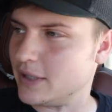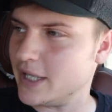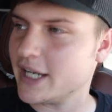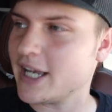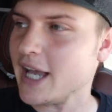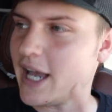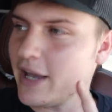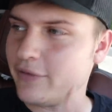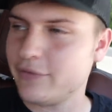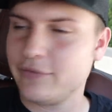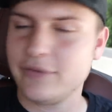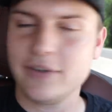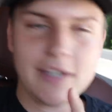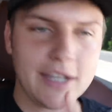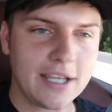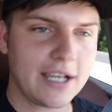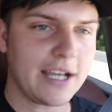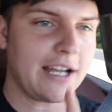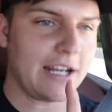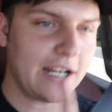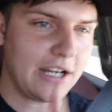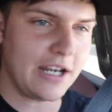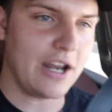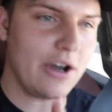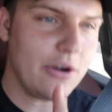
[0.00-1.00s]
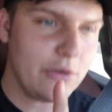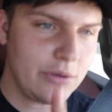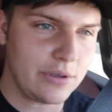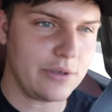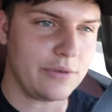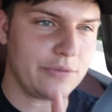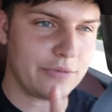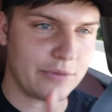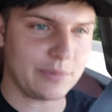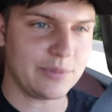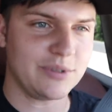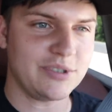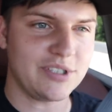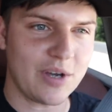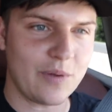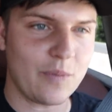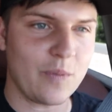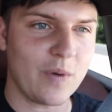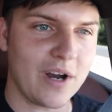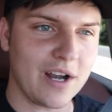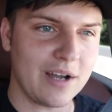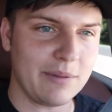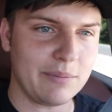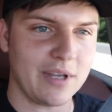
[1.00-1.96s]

Like, I feel like I know you from somewhere.